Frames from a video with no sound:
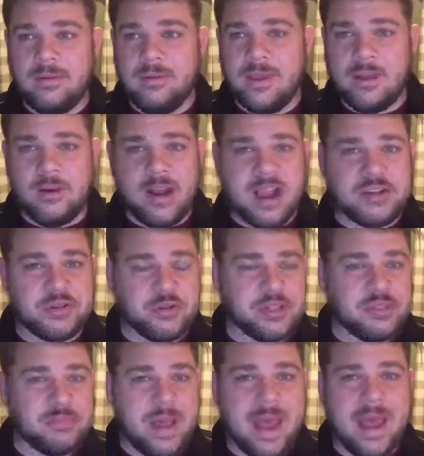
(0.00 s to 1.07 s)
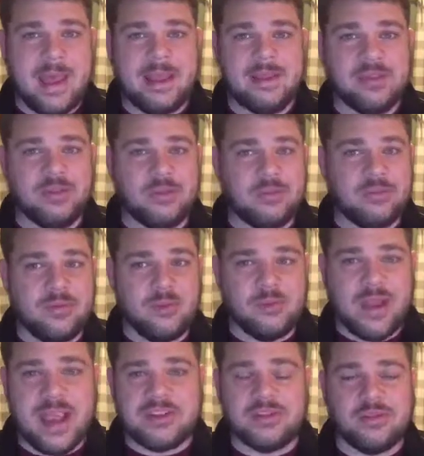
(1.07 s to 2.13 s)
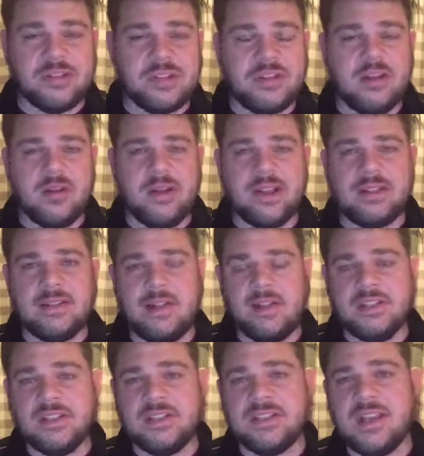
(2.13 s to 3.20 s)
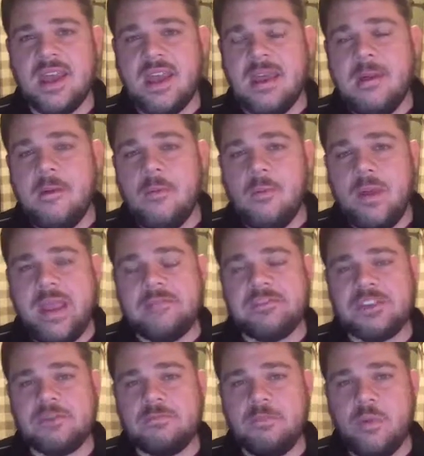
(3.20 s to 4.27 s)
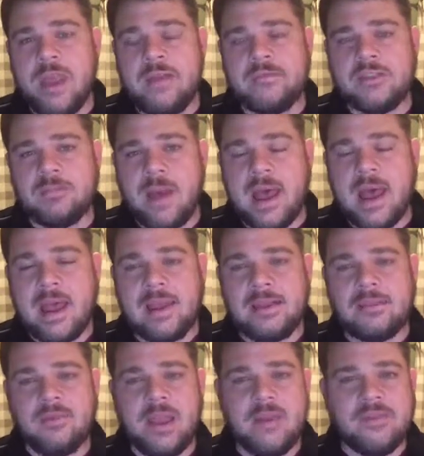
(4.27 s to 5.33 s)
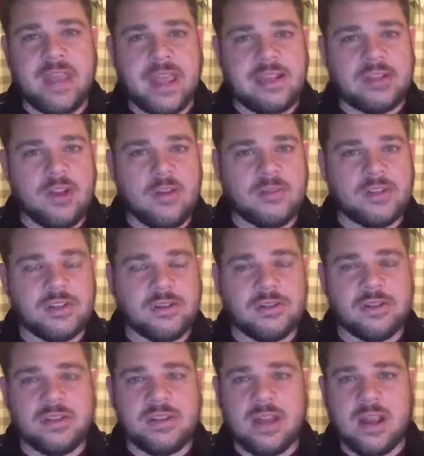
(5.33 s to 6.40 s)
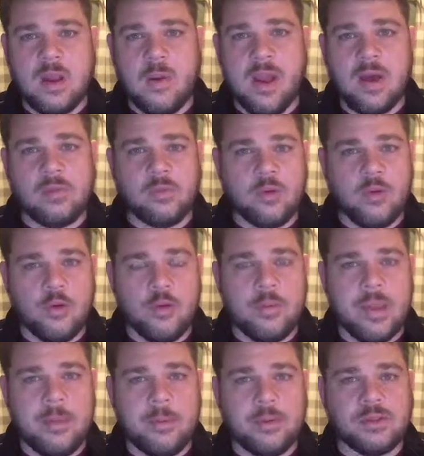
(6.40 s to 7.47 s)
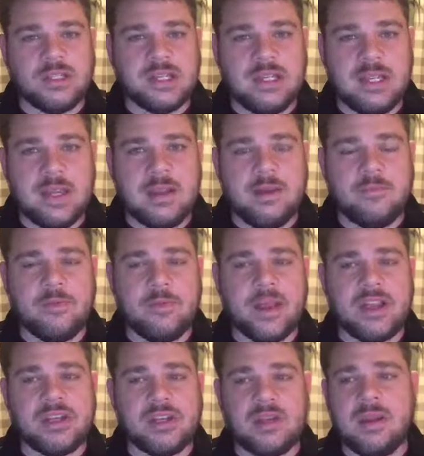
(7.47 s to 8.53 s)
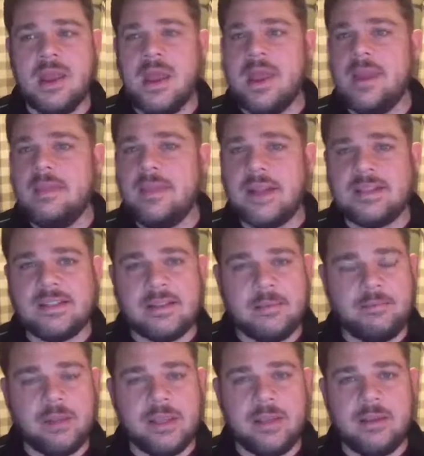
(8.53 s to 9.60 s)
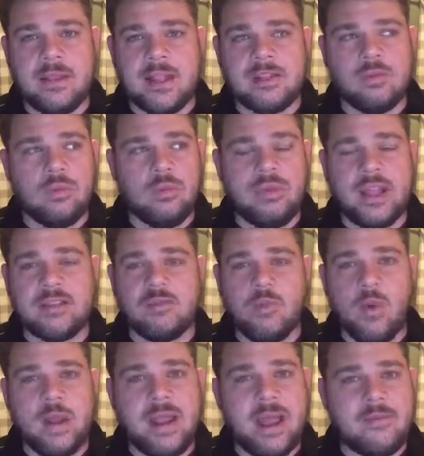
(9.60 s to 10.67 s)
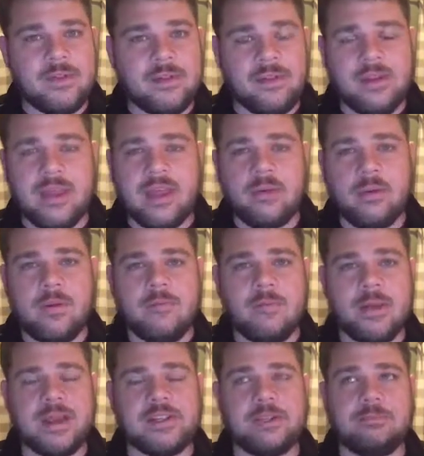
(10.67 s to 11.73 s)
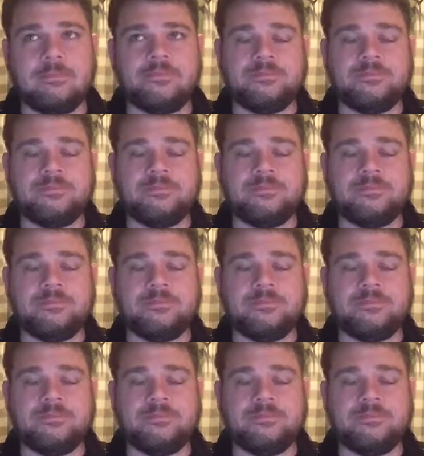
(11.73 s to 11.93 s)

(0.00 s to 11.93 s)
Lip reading: international spies or national security intelligence, we have spies, we have case officers that go out and recruit people to get information. That's one avenue to gather information.